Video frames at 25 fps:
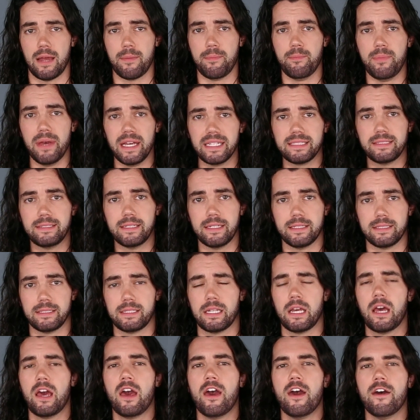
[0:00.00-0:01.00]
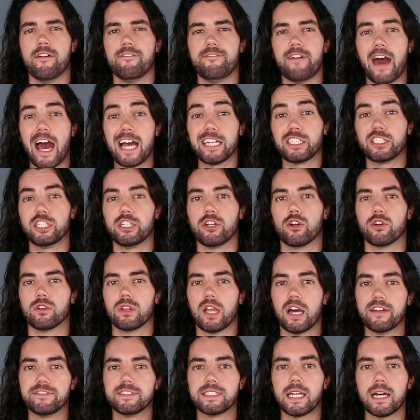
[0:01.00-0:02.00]
on business, fashion, or
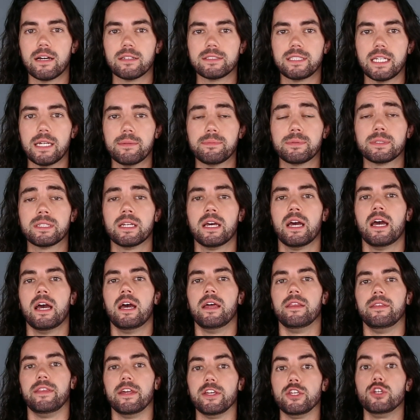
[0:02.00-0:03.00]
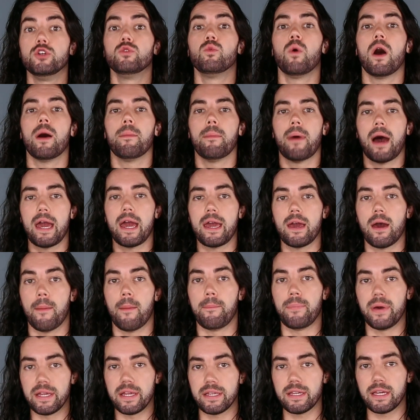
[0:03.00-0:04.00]
lifestyle tips that you'd want my
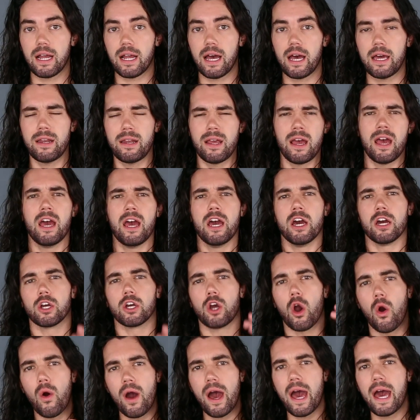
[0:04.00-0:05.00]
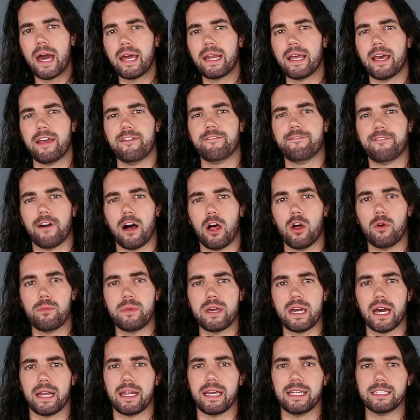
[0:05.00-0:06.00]
opinion on, go ahead and follow
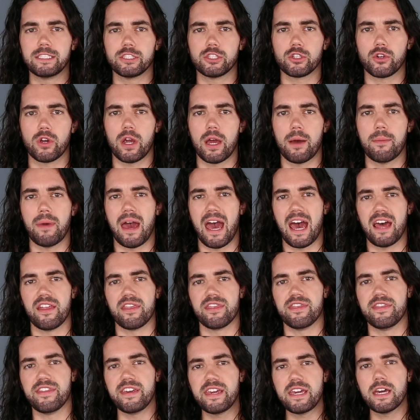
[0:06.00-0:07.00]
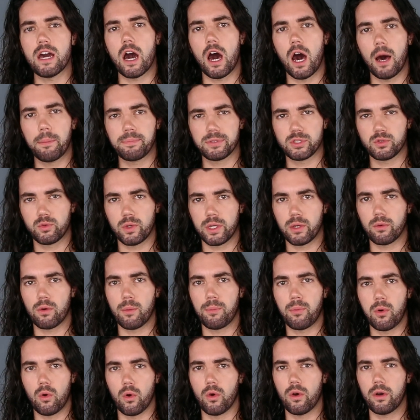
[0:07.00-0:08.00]
me on Instagram at The Upswing
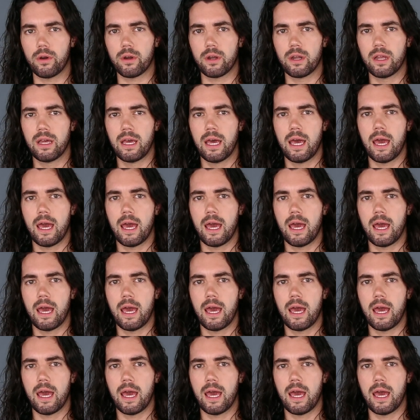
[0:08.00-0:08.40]
Report